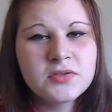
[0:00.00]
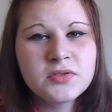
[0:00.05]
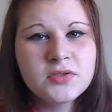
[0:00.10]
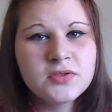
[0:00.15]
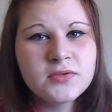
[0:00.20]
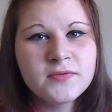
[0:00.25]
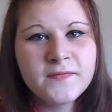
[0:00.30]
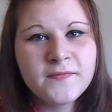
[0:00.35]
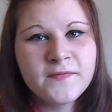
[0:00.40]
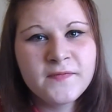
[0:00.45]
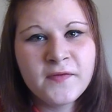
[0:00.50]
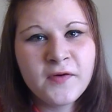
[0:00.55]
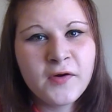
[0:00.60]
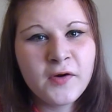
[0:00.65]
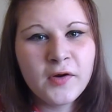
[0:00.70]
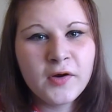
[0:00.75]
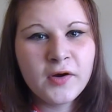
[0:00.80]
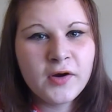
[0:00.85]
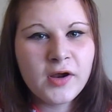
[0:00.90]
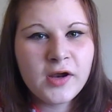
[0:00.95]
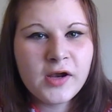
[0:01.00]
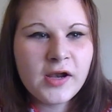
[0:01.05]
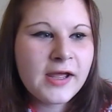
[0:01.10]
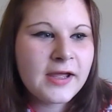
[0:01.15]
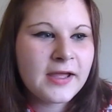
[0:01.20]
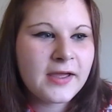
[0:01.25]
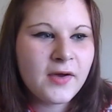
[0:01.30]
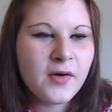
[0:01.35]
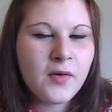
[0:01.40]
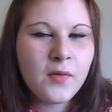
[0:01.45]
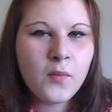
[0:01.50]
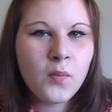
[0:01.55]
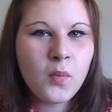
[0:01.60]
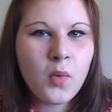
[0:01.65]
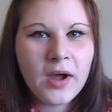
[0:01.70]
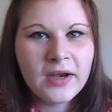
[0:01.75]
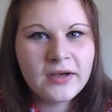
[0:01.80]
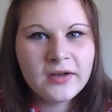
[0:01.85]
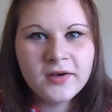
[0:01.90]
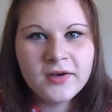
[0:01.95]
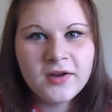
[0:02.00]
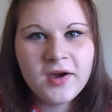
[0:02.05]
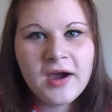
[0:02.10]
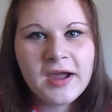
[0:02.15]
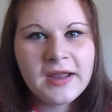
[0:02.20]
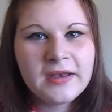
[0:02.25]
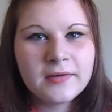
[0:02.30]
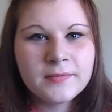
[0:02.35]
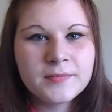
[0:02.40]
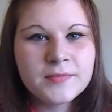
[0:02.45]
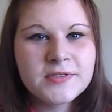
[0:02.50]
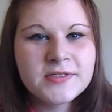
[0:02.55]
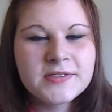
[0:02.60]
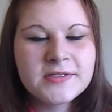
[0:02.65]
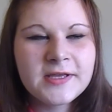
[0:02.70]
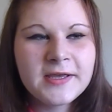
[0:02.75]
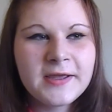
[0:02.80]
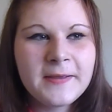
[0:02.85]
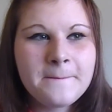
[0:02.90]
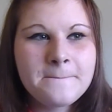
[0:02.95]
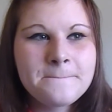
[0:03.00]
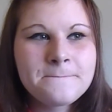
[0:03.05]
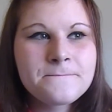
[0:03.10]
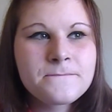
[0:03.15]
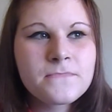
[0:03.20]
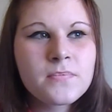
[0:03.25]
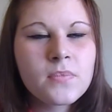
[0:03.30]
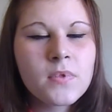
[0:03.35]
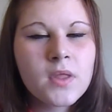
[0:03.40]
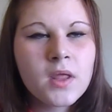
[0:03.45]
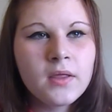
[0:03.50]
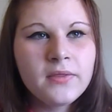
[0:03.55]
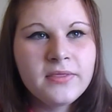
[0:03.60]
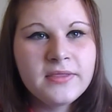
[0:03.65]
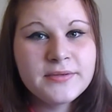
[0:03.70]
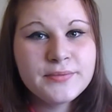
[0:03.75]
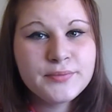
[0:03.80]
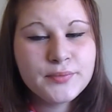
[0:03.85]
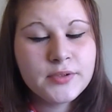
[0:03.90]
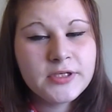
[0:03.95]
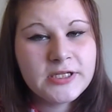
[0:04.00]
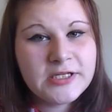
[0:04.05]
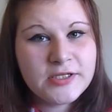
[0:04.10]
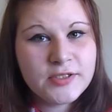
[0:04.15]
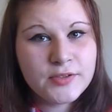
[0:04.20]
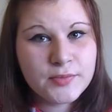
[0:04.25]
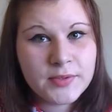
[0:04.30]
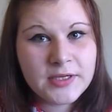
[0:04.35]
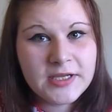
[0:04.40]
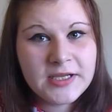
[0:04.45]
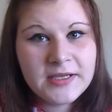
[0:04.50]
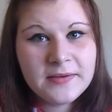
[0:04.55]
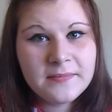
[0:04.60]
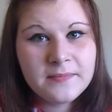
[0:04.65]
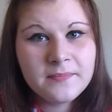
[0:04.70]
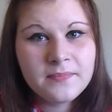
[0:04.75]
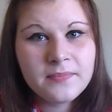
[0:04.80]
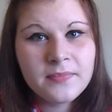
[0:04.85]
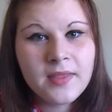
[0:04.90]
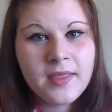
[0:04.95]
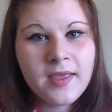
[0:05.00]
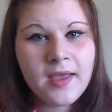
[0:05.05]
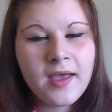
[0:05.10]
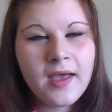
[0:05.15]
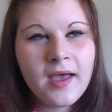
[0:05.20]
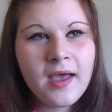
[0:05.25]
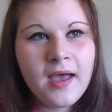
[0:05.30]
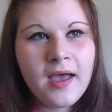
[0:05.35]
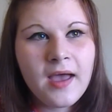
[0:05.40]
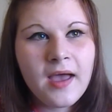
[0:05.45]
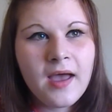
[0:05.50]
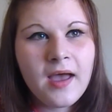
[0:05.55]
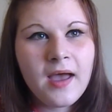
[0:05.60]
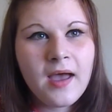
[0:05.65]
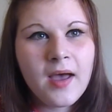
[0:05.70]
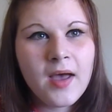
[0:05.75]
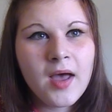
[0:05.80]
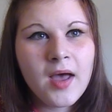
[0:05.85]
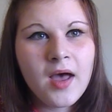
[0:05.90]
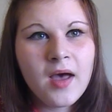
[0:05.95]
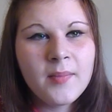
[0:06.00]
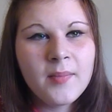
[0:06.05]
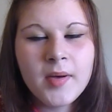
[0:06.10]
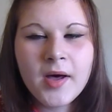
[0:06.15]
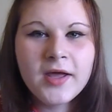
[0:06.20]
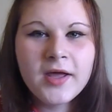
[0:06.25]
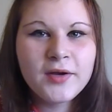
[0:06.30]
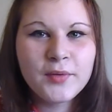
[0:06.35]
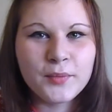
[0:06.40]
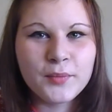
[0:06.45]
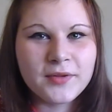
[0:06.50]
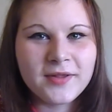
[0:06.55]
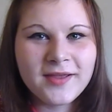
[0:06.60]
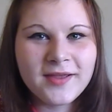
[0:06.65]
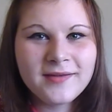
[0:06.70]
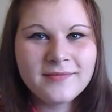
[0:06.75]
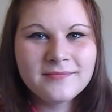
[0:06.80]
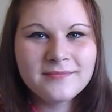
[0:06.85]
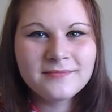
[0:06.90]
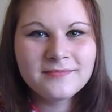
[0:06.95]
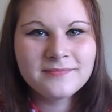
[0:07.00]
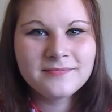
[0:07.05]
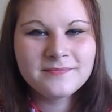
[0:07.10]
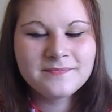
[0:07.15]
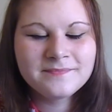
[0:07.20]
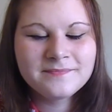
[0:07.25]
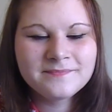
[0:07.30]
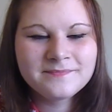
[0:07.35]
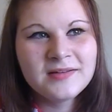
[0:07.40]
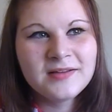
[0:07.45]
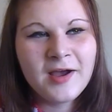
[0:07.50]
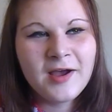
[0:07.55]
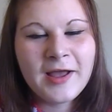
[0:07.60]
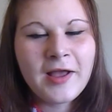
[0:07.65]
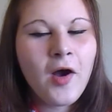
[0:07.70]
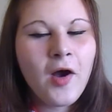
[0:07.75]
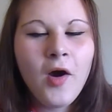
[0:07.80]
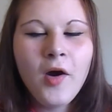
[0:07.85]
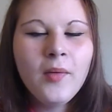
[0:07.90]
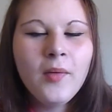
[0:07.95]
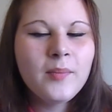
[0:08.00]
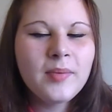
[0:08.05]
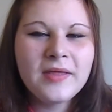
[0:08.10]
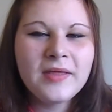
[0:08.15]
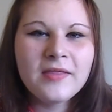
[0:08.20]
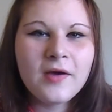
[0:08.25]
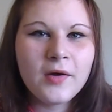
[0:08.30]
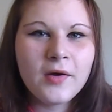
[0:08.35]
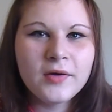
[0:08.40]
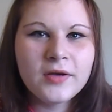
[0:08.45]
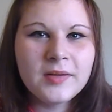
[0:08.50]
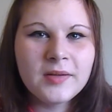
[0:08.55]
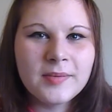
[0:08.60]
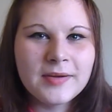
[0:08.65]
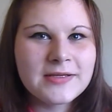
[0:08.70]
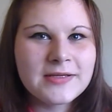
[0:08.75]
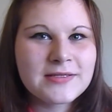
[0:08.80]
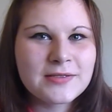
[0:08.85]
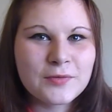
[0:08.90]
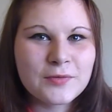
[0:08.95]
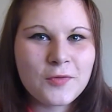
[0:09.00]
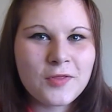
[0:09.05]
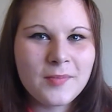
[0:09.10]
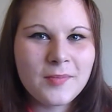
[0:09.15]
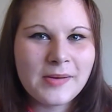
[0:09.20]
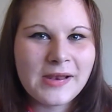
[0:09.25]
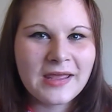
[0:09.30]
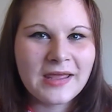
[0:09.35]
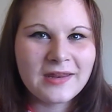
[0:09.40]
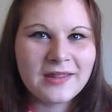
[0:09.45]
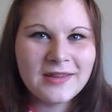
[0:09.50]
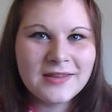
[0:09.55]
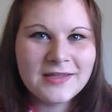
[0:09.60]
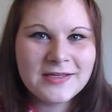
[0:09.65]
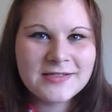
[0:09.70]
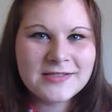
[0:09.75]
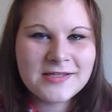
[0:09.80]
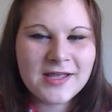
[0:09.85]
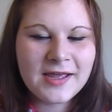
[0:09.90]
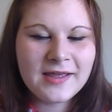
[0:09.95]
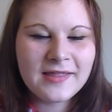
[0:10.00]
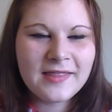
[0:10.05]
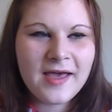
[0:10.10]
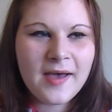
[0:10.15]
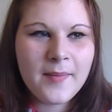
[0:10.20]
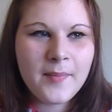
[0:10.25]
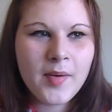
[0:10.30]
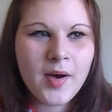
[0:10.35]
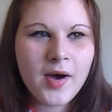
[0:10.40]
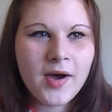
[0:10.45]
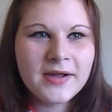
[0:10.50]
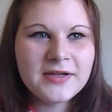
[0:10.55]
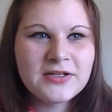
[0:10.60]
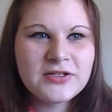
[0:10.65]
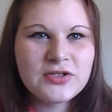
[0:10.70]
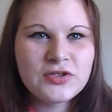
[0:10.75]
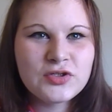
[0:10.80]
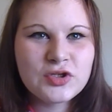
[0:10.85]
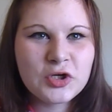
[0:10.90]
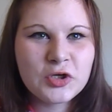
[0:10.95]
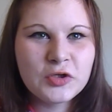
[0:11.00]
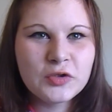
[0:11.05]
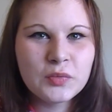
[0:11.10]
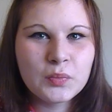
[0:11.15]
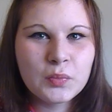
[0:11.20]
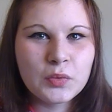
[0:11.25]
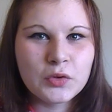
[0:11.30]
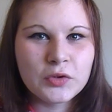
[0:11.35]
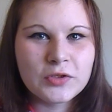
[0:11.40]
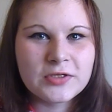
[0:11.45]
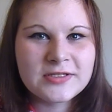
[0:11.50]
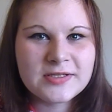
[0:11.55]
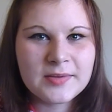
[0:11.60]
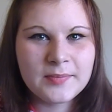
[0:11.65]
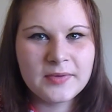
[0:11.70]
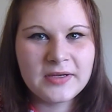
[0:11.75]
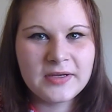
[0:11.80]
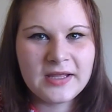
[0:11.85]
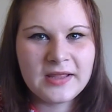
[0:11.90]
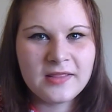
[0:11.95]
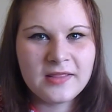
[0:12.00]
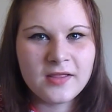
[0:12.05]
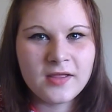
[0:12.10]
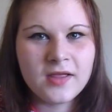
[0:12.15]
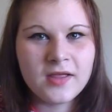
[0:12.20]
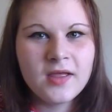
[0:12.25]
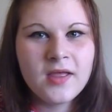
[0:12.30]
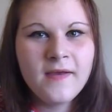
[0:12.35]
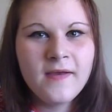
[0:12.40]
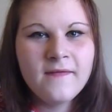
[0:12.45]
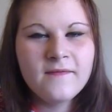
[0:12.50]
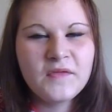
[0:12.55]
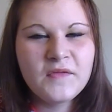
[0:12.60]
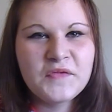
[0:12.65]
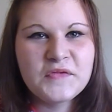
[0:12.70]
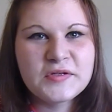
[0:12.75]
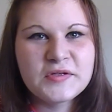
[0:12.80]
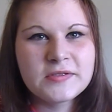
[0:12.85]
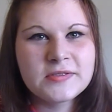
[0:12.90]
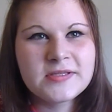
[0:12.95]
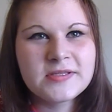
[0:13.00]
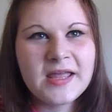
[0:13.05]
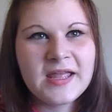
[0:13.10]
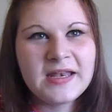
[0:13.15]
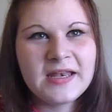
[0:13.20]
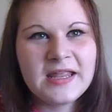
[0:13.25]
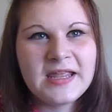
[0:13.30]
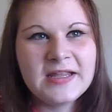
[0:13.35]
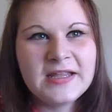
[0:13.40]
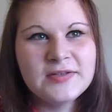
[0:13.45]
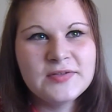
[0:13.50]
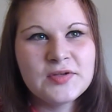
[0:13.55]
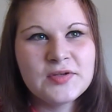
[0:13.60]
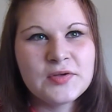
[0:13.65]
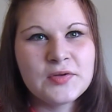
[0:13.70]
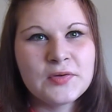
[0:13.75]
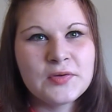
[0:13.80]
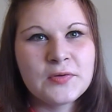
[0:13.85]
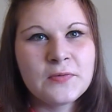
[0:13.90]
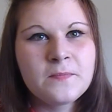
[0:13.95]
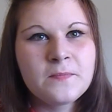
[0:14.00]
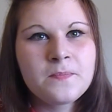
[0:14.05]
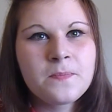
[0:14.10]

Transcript: for like a wine and dine. I'm just like, that's really sweet, but I don't want that. I can't be the only person on the planet that's like that, but I just don't want somebody that feels they need to